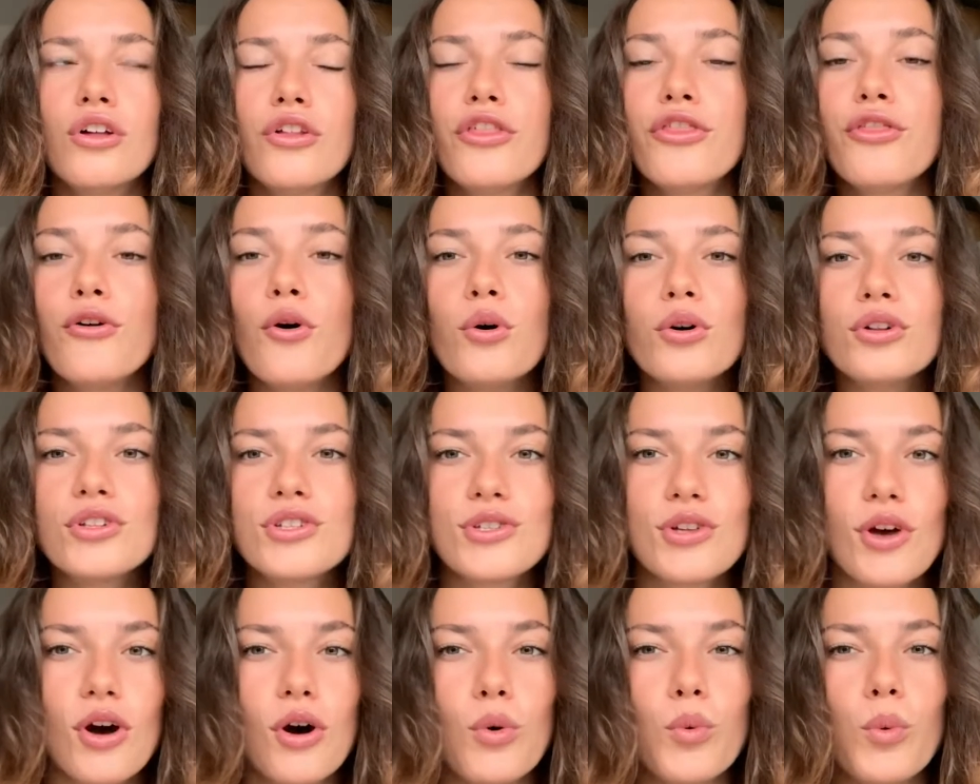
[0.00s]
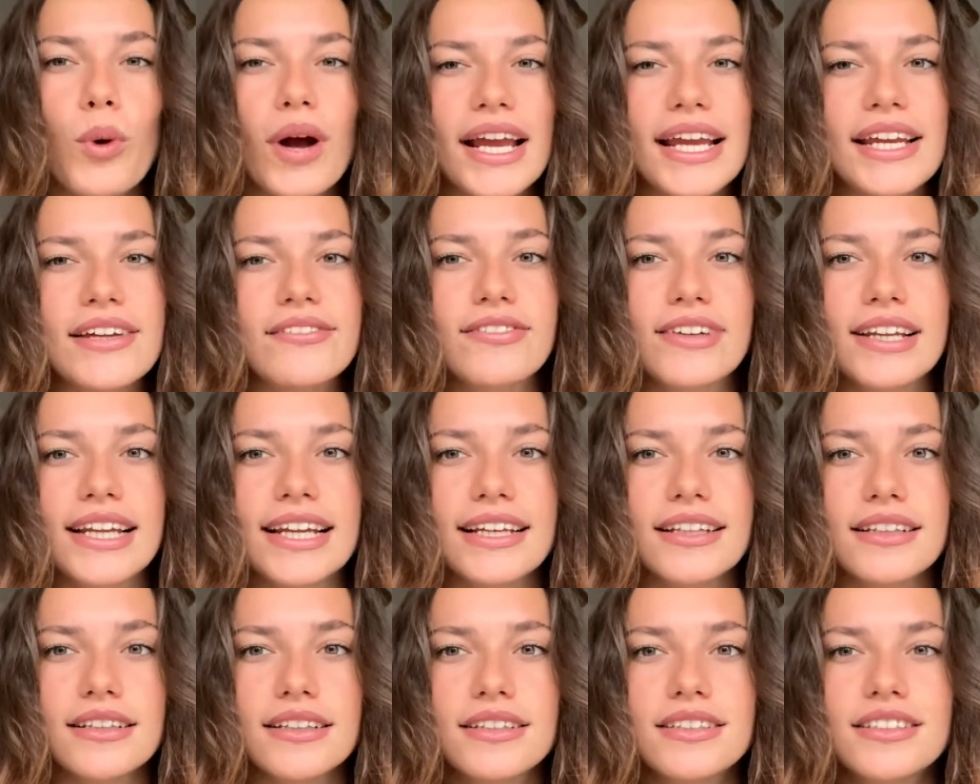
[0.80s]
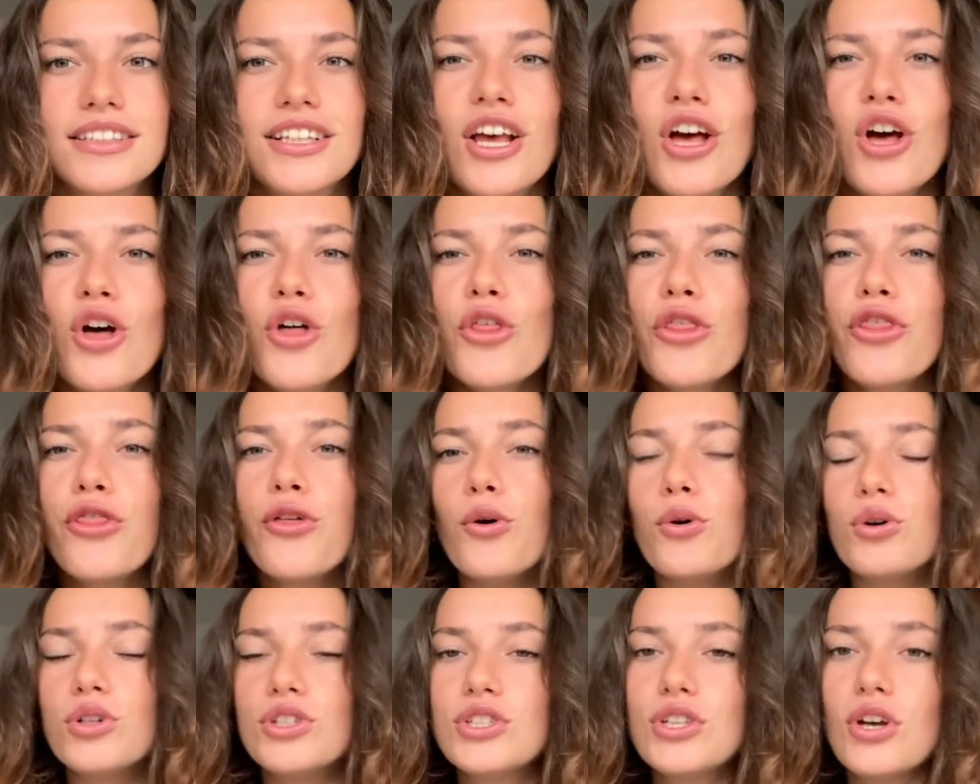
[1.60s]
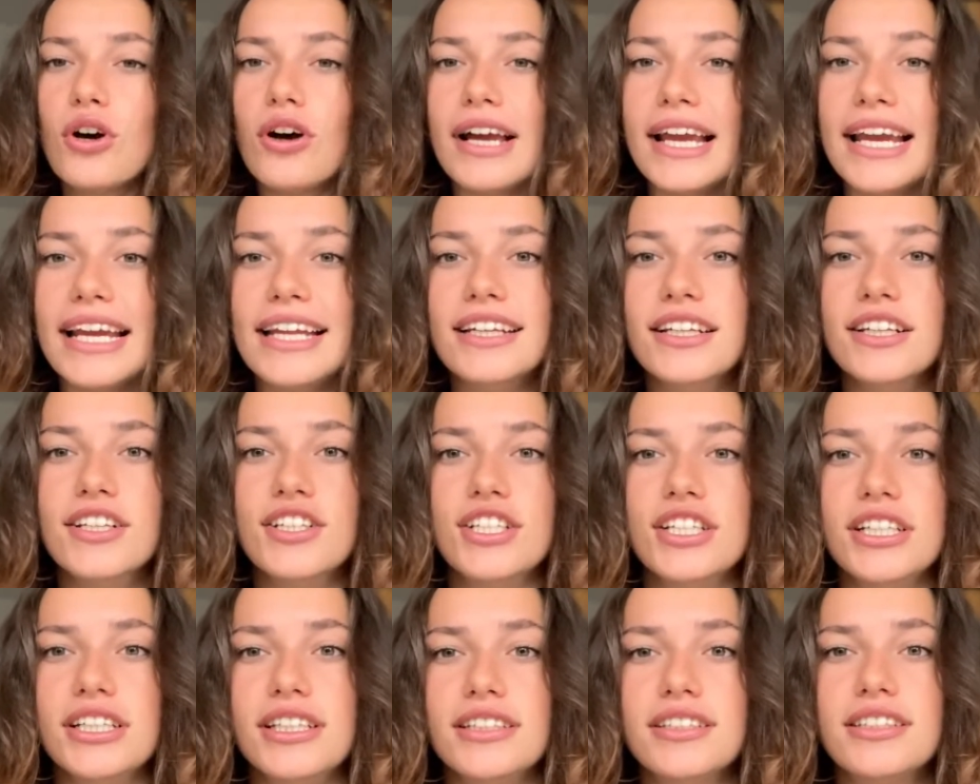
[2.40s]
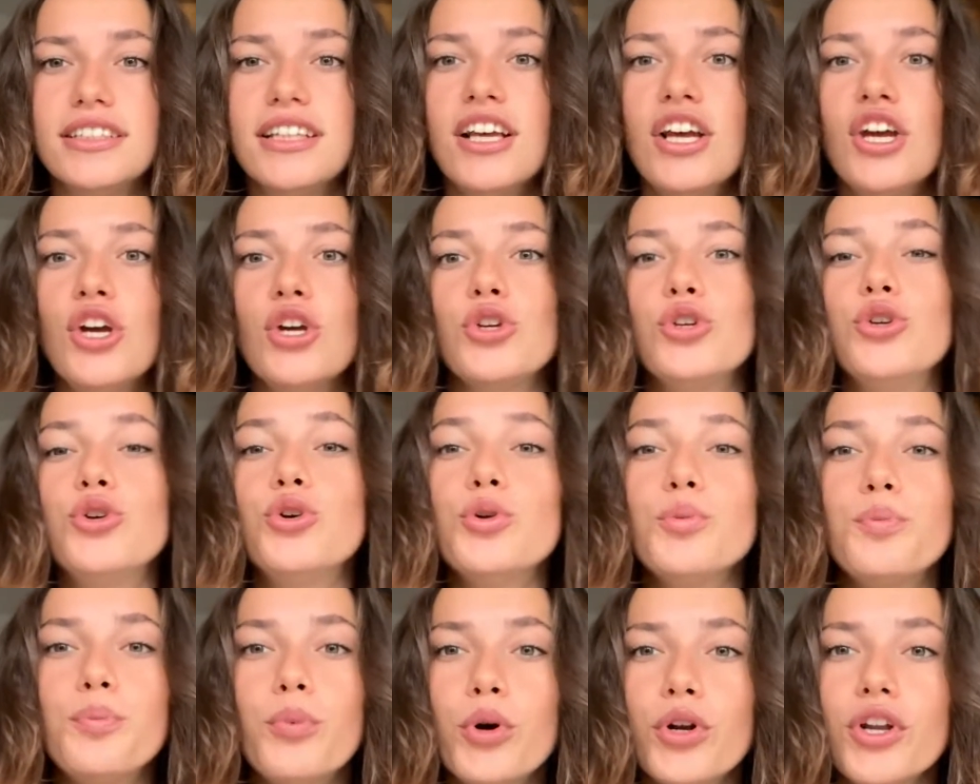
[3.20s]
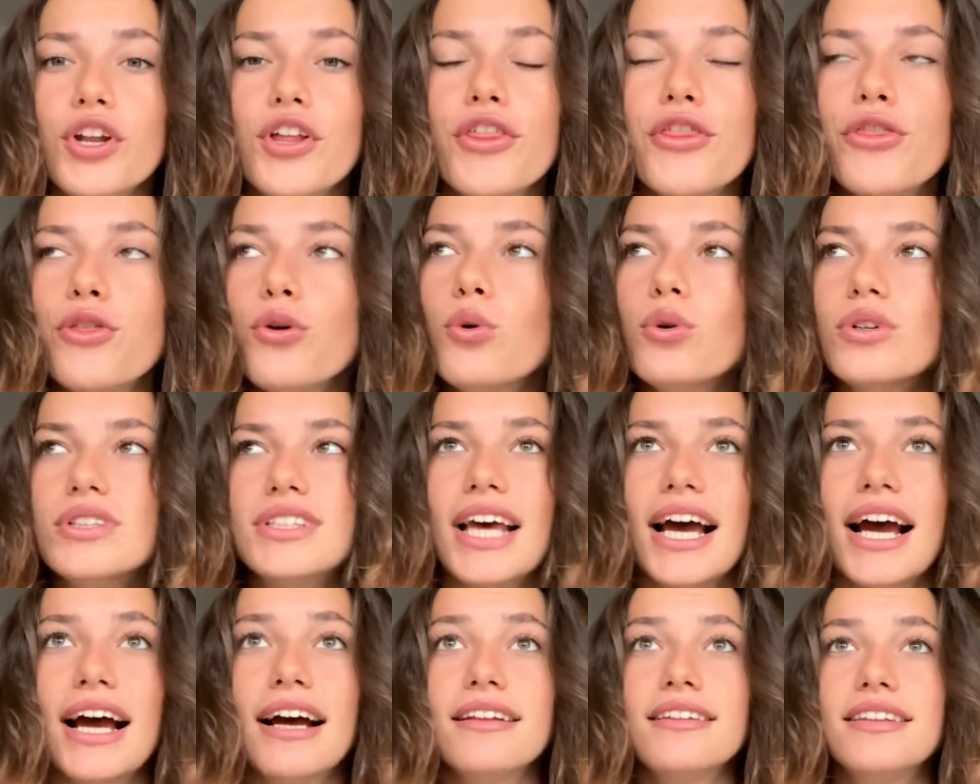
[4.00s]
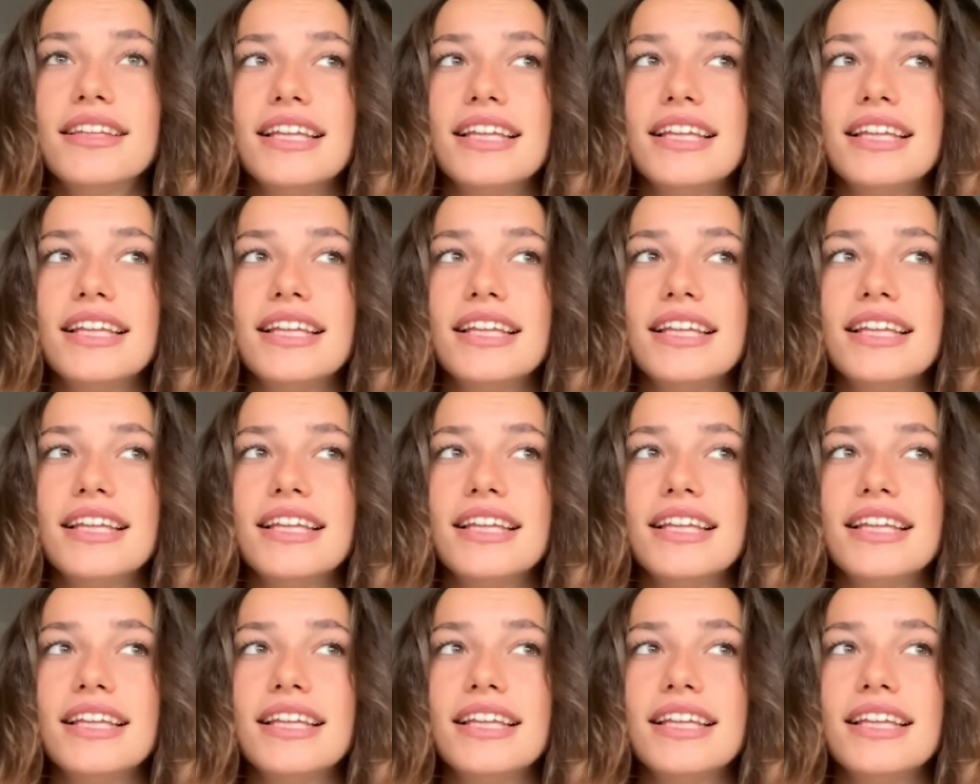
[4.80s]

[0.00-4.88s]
Thoughts are wavelengths. Thoughts are energies. You put a thought out